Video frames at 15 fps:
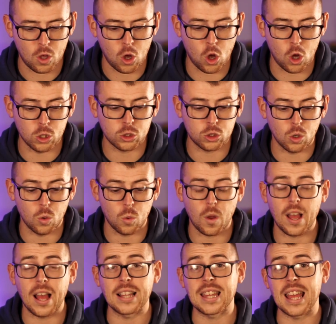Also,
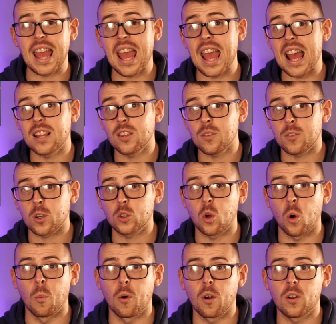at the end of
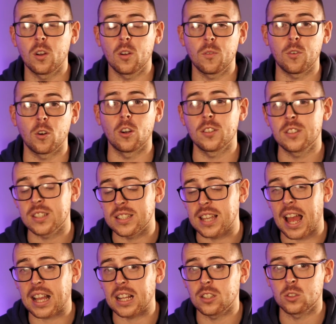October, for our
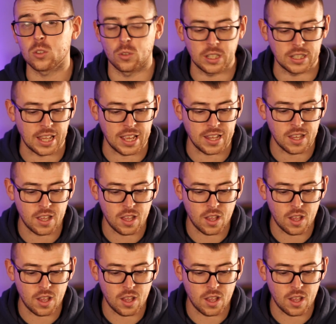second Sunday night,